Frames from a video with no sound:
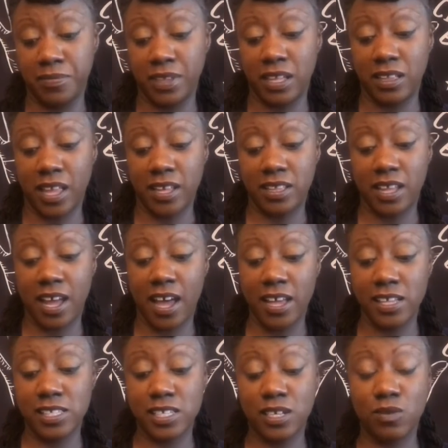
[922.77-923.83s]
Like the
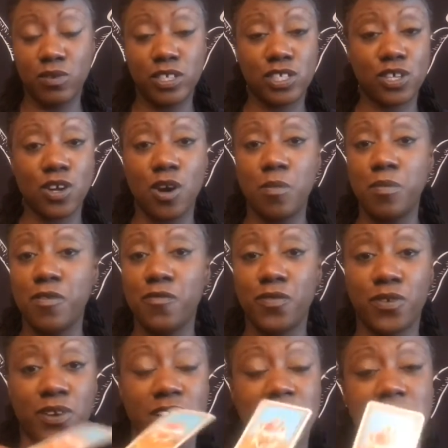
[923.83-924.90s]
highest good, what you're hoping
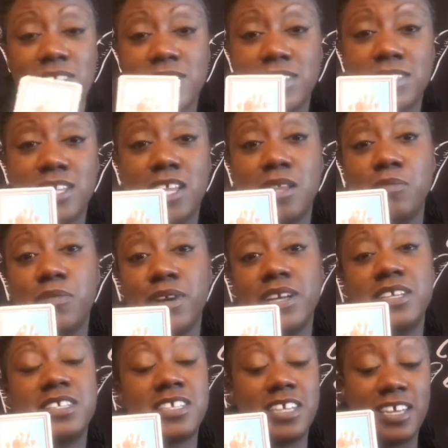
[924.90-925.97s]
for is a
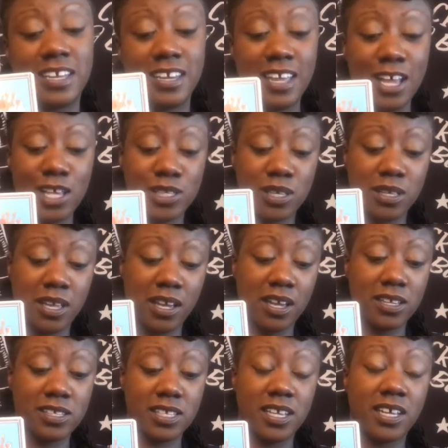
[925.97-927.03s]
celebration. So like I
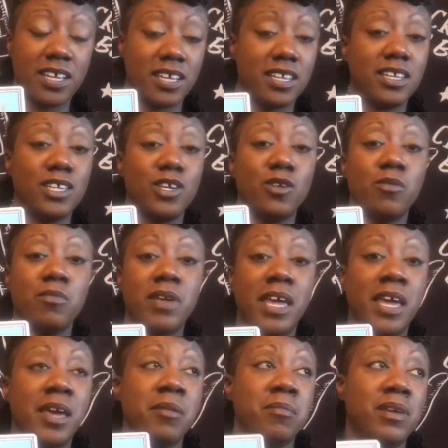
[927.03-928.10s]
said, you
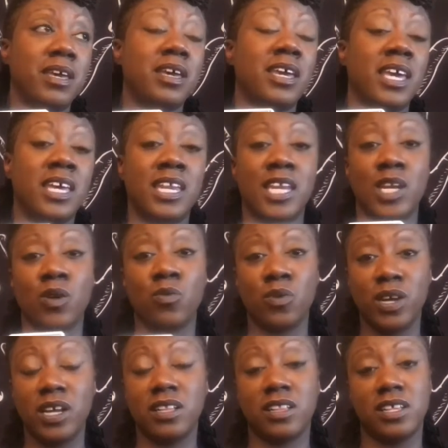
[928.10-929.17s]
may be getting a
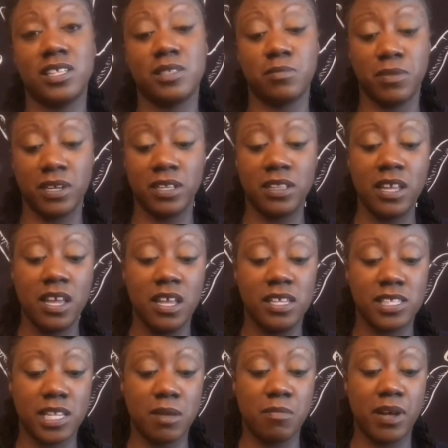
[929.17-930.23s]
ring this month.
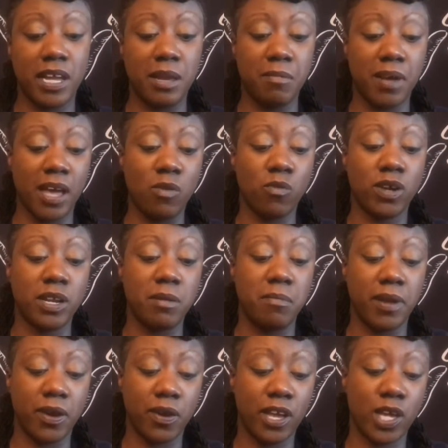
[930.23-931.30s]
Somebody might want to
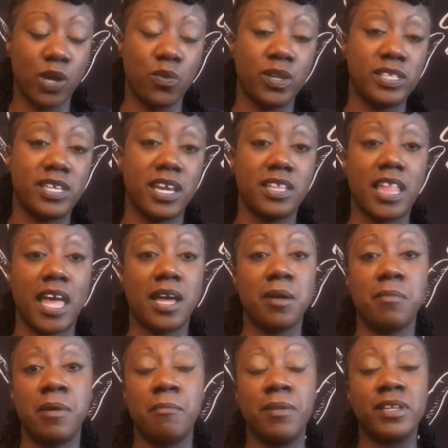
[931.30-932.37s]
marry you and take that
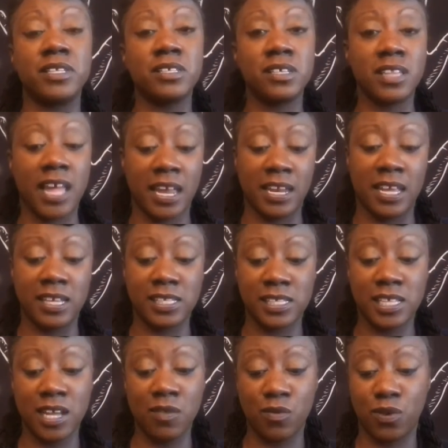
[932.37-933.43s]
commitment to that next
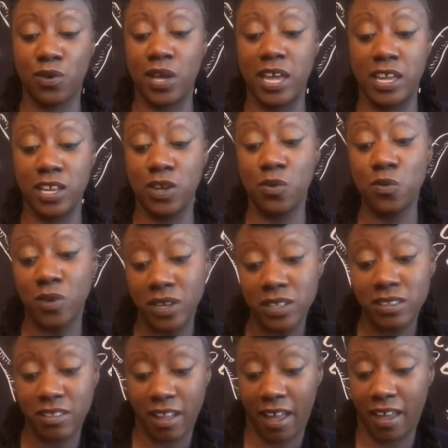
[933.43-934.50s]
level. And you want
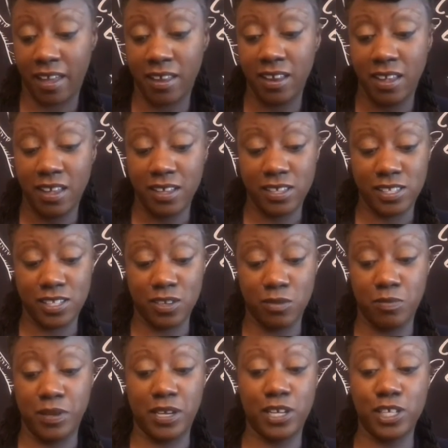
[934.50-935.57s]
that. So
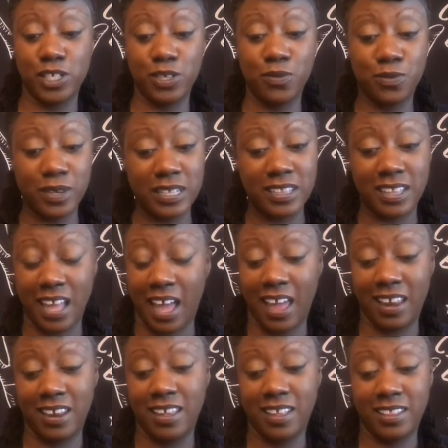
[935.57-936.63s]
because you want that,
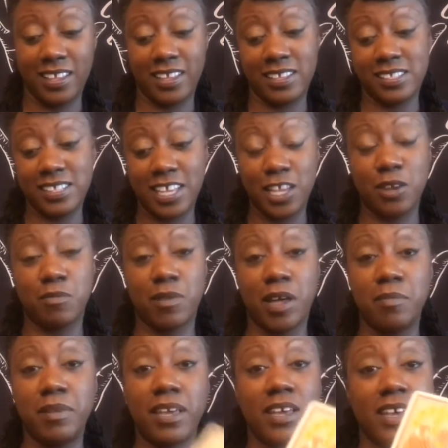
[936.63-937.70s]
like I said, you might
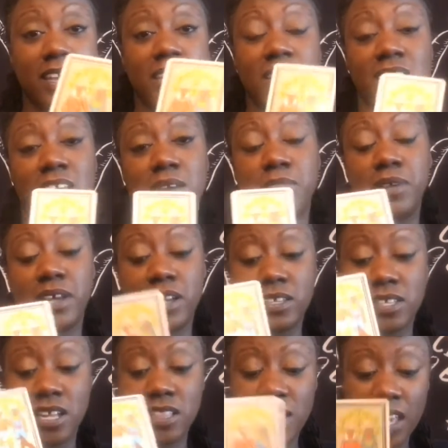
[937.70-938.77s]
be getting it, because
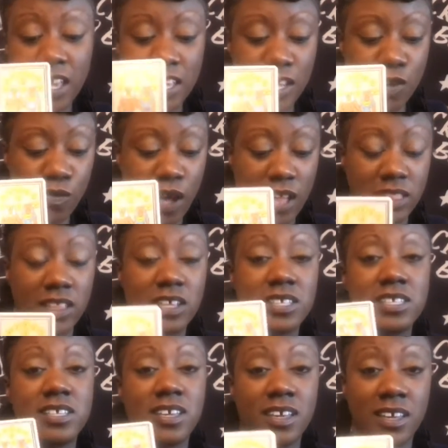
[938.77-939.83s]
at the end you've got the
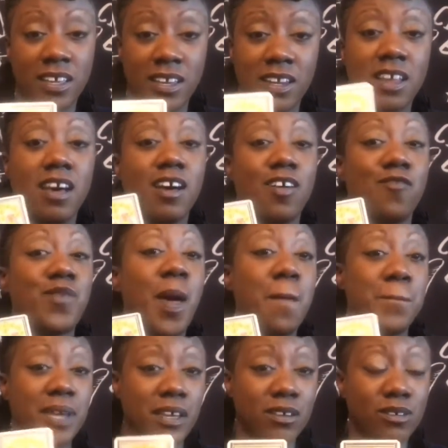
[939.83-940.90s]
10 of
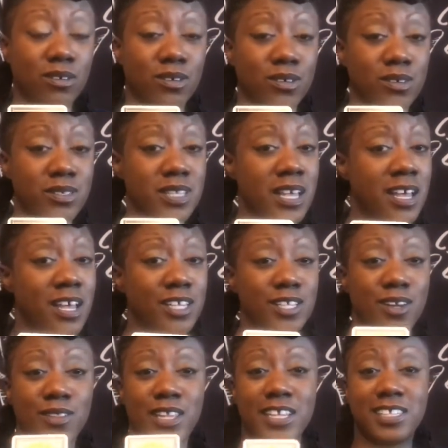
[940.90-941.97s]
Pentacles.
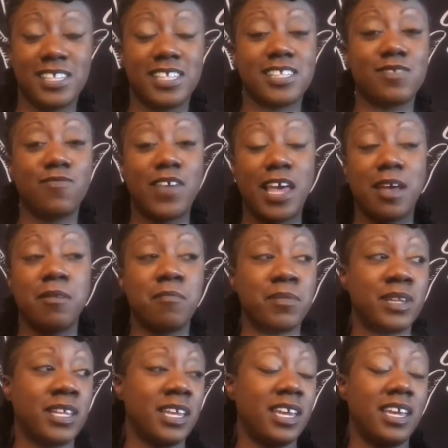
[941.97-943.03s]
So this is
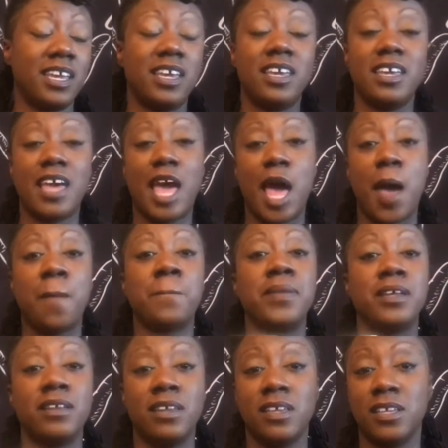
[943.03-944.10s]
family,
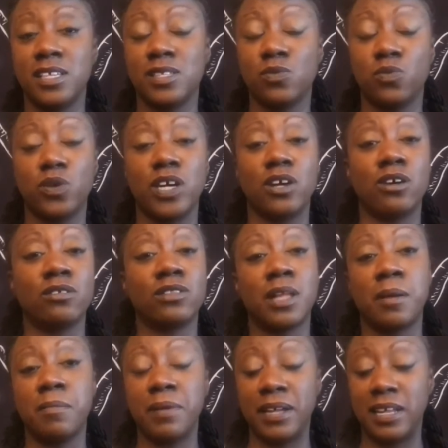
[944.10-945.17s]
happiness, wealth,
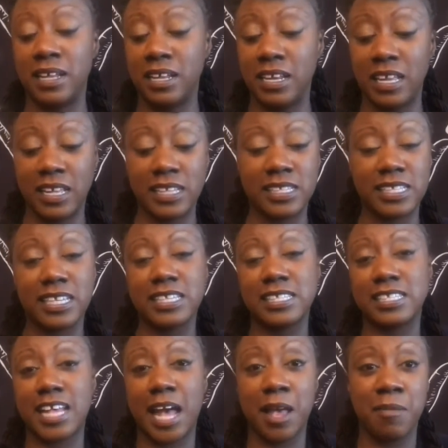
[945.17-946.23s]
abundance,
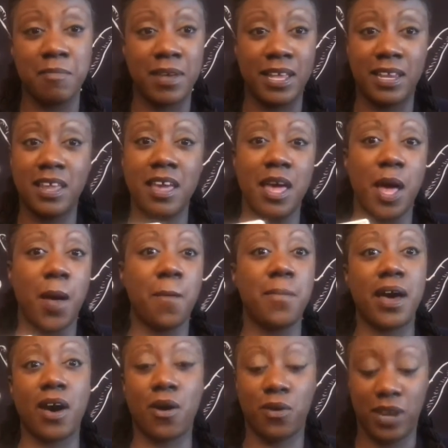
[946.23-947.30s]
excitement
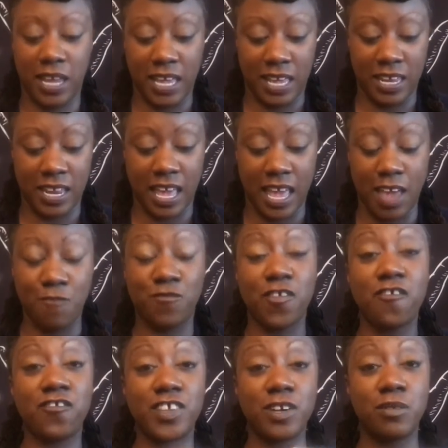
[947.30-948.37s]
about it, and
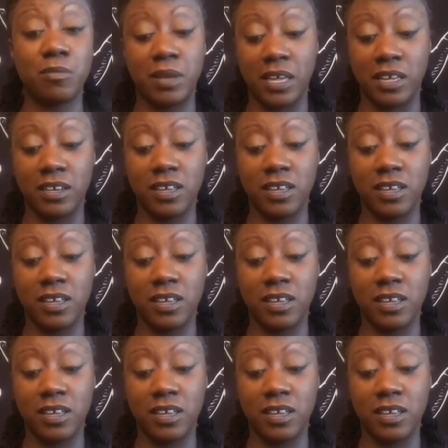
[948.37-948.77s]
fulfillment.